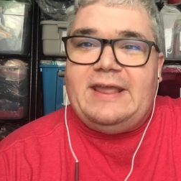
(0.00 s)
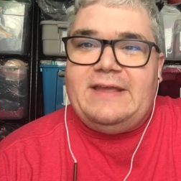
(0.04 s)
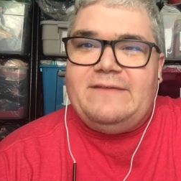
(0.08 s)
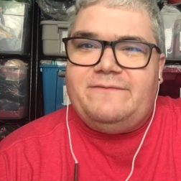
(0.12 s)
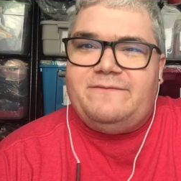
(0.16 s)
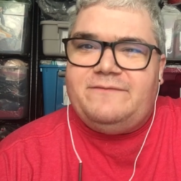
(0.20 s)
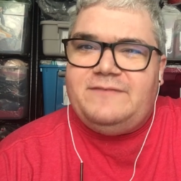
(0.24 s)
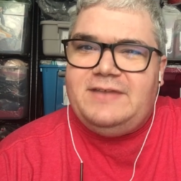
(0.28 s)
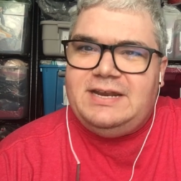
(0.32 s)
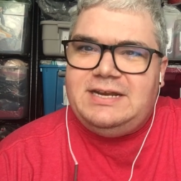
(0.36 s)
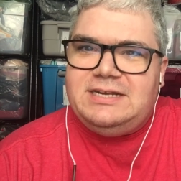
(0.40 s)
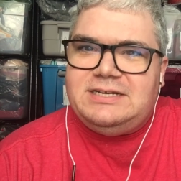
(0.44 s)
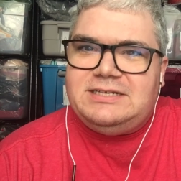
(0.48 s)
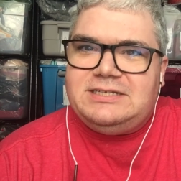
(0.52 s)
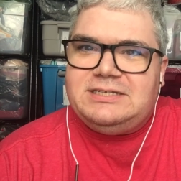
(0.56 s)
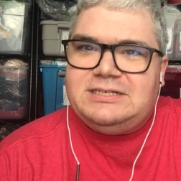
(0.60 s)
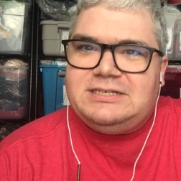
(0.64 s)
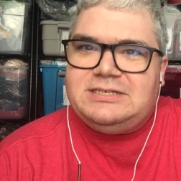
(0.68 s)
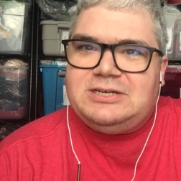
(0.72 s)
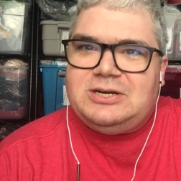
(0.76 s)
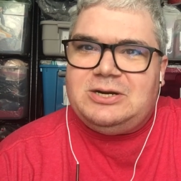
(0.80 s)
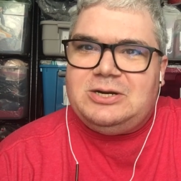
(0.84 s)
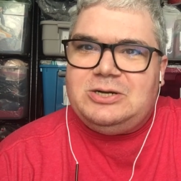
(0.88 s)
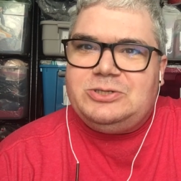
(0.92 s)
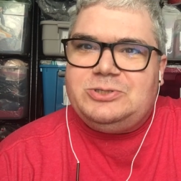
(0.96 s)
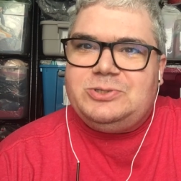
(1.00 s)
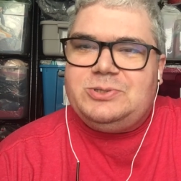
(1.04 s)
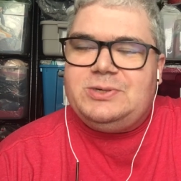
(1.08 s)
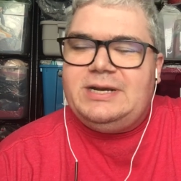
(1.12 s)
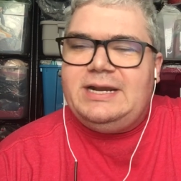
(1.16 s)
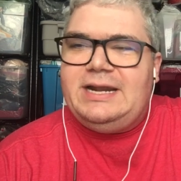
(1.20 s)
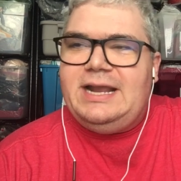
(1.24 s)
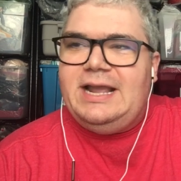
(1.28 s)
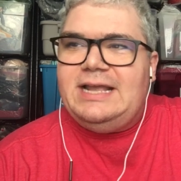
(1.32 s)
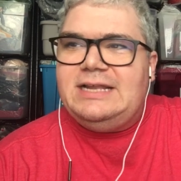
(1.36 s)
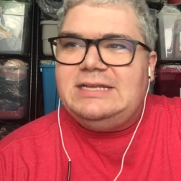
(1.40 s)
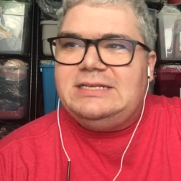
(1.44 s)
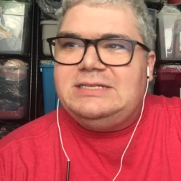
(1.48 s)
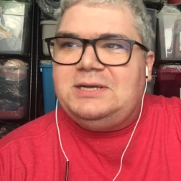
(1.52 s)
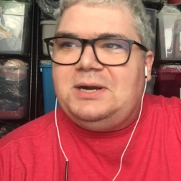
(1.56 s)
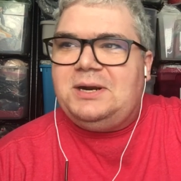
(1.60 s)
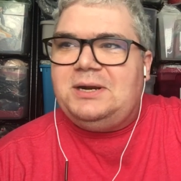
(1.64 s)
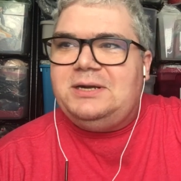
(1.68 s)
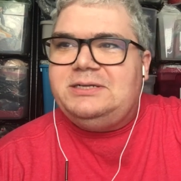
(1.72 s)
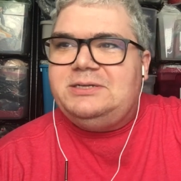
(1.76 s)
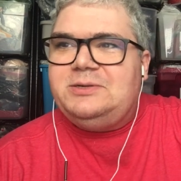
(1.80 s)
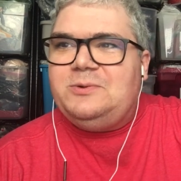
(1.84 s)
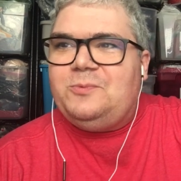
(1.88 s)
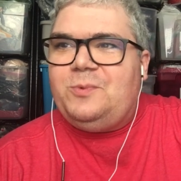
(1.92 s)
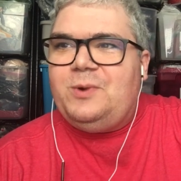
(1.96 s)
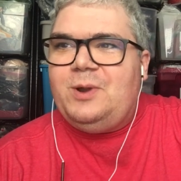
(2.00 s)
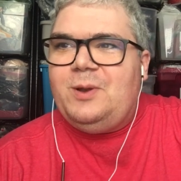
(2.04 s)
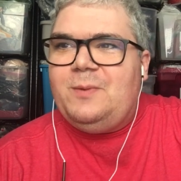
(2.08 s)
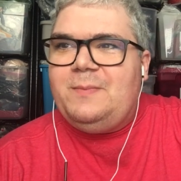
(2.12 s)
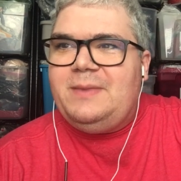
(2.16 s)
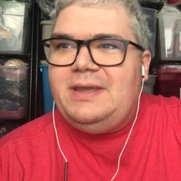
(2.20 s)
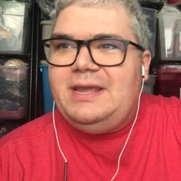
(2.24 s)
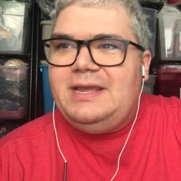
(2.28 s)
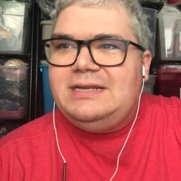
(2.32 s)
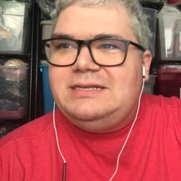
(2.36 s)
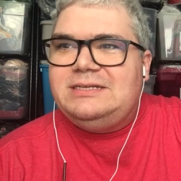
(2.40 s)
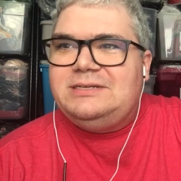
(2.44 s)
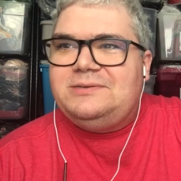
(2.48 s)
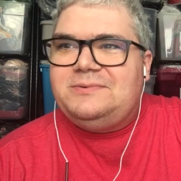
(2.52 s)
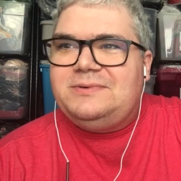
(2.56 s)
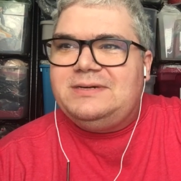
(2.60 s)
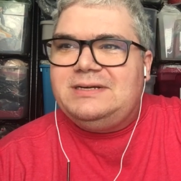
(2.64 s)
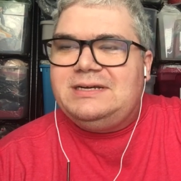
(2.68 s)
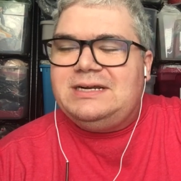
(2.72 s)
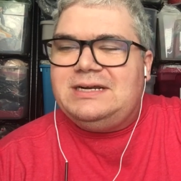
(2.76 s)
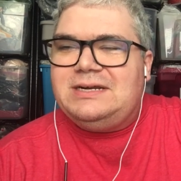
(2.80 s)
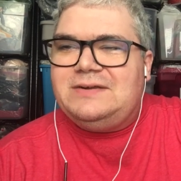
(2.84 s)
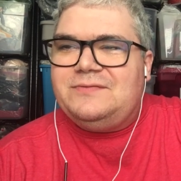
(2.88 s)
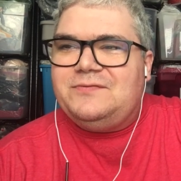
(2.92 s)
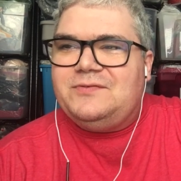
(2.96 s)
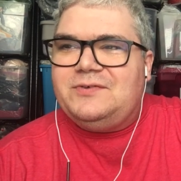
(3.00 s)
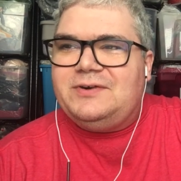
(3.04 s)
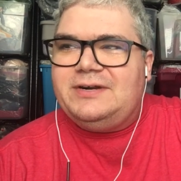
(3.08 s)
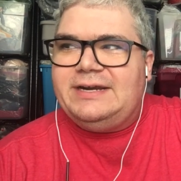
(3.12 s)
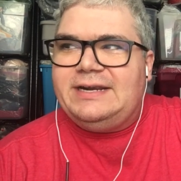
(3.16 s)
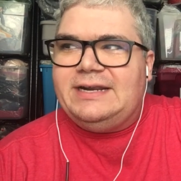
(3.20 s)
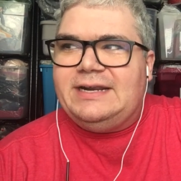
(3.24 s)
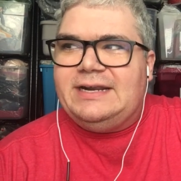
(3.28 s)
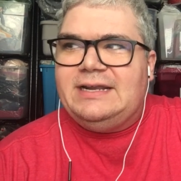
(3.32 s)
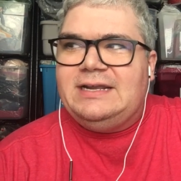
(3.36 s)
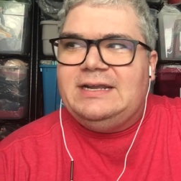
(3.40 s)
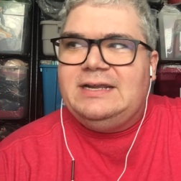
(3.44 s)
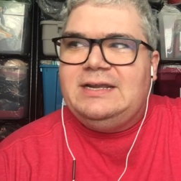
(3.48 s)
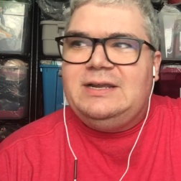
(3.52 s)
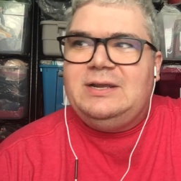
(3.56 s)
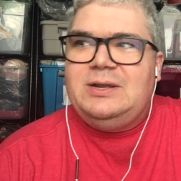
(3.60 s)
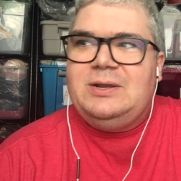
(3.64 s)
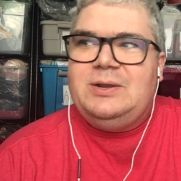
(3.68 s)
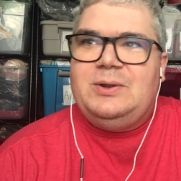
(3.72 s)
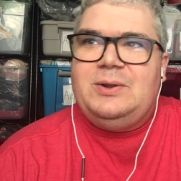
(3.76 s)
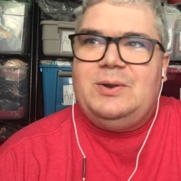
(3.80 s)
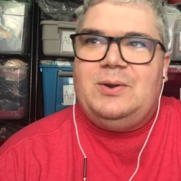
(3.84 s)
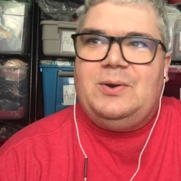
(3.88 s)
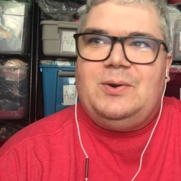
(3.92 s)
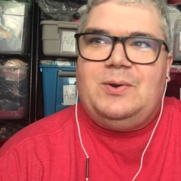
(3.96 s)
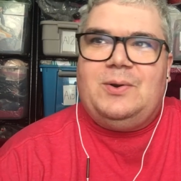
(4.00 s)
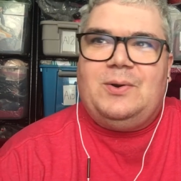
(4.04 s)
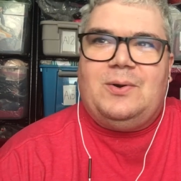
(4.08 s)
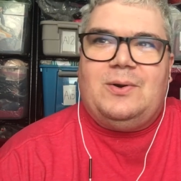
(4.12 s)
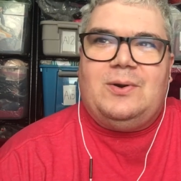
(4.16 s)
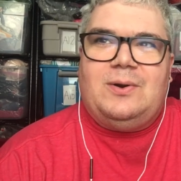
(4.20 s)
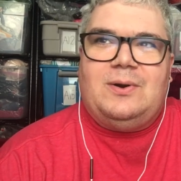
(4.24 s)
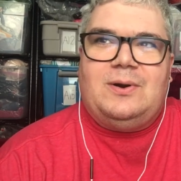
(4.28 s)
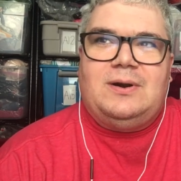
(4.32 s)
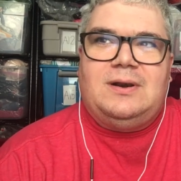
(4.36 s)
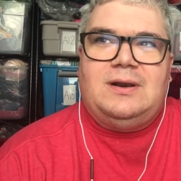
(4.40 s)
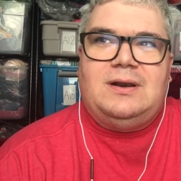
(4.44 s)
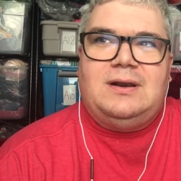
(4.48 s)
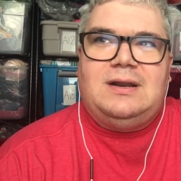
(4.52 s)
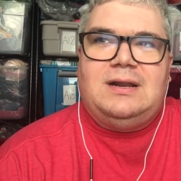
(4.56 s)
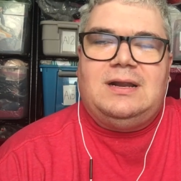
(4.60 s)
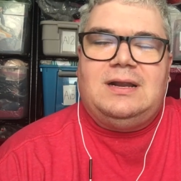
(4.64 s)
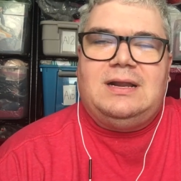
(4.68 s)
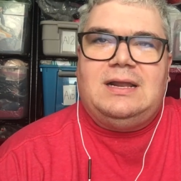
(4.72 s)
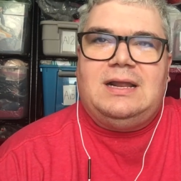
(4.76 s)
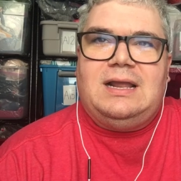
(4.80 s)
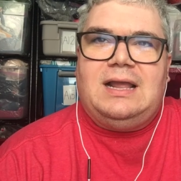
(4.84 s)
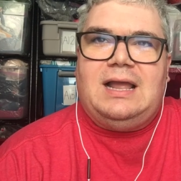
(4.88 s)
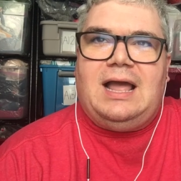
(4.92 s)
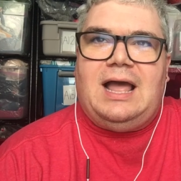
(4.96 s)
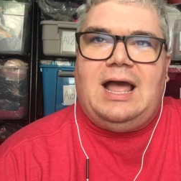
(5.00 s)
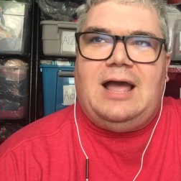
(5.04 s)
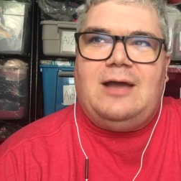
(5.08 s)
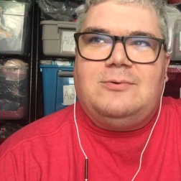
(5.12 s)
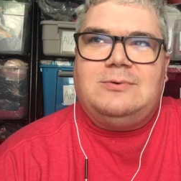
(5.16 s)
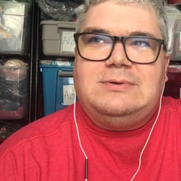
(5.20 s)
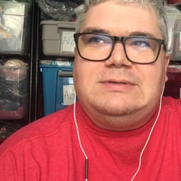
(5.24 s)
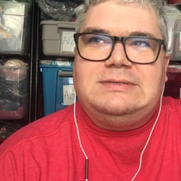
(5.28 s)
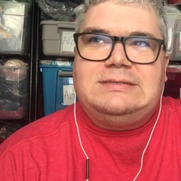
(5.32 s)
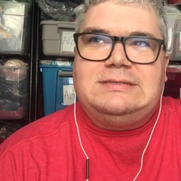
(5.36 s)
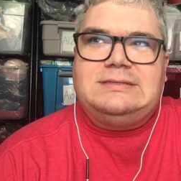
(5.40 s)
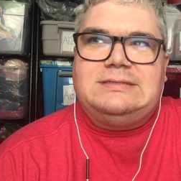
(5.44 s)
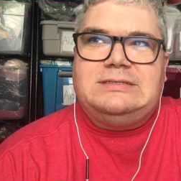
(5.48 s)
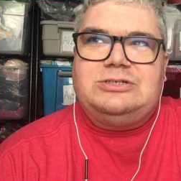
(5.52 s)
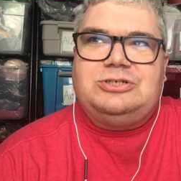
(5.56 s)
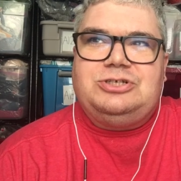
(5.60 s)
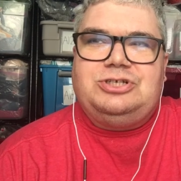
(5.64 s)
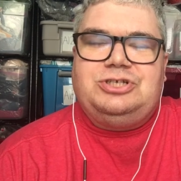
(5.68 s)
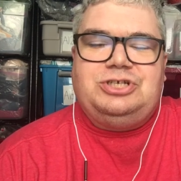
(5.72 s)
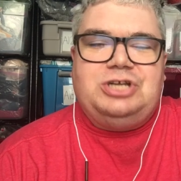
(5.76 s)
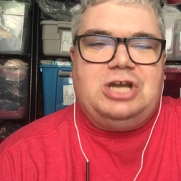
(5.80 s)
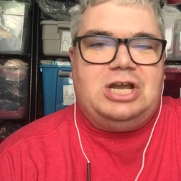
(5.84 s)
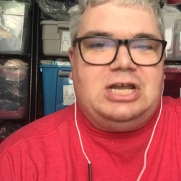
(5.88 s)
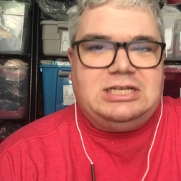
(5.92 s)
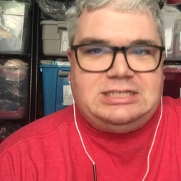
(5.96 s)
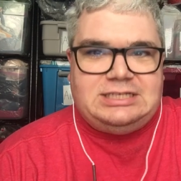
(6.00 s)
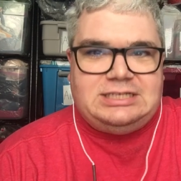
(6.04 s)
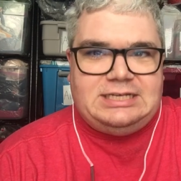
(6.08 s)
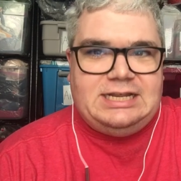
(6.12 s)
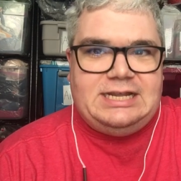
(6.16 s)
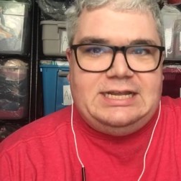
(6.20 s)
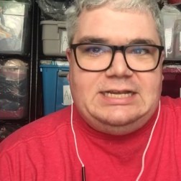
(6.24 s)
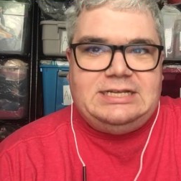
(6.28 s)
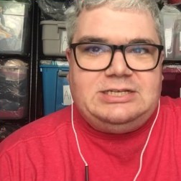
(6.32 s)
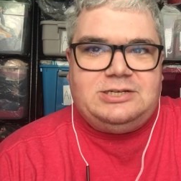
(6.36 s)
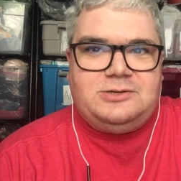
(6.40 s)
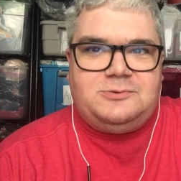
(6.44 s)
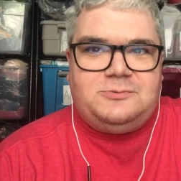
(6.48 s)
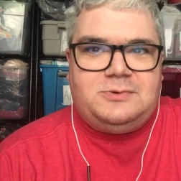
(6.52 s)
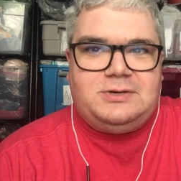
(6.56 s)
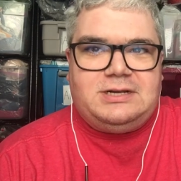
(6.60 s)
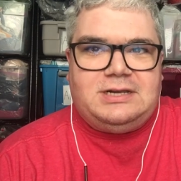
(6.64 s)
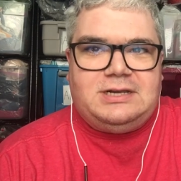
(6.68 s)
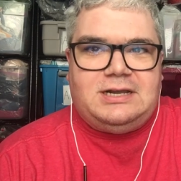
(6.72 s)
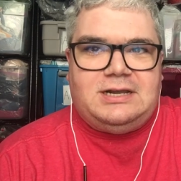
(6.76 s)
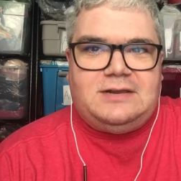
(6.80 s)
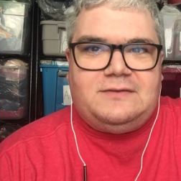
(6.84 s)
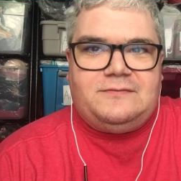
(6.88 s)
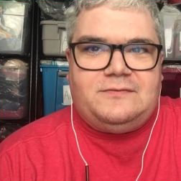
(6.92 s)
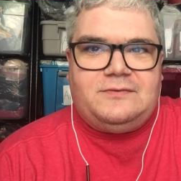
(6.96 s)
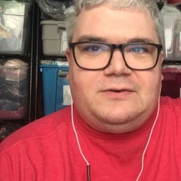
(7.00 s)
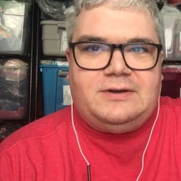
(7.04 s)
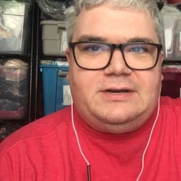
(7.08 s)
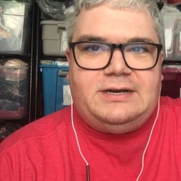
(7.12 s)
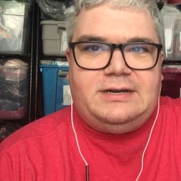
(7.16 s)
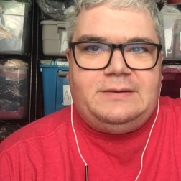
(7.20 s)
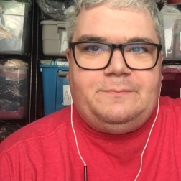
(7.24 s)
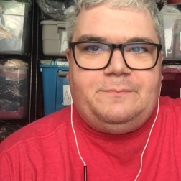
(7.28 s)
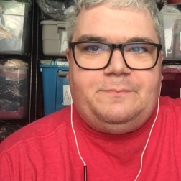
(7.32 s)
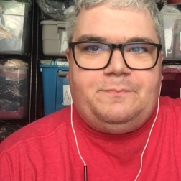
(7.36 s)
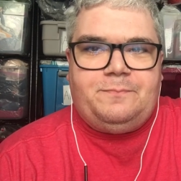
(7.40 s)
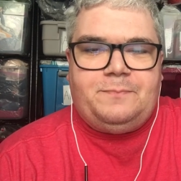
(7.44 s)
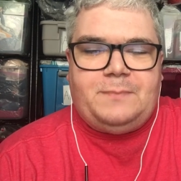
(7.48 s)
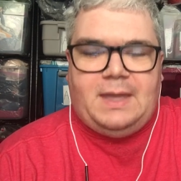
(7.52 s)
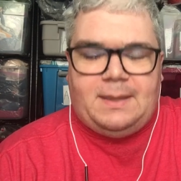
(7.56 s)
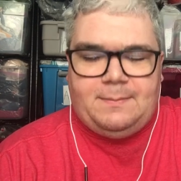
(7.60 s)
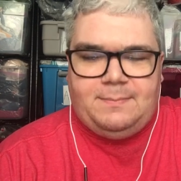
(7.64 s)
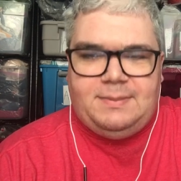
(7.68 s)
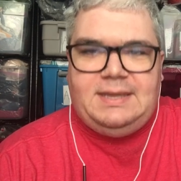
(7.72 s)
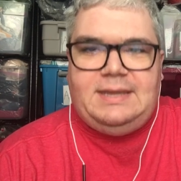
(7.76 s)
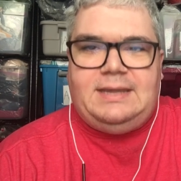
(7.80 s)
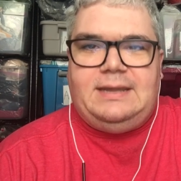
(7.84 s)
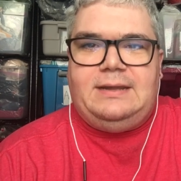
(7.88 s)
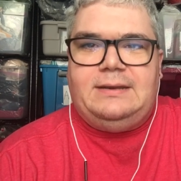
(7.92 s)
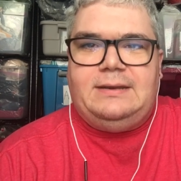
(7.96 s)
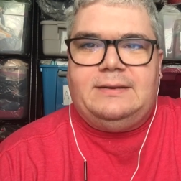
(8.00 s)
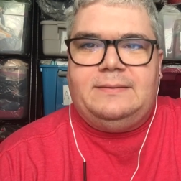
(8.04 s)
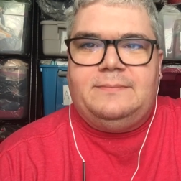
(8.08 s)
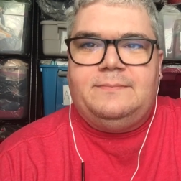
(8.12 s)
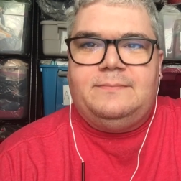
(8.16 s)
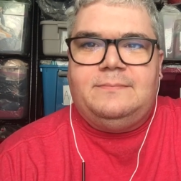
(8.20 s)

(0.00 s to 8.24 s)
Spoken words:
finished the surgery and started to wheel me into recovery, or I was just into recovery, I peed,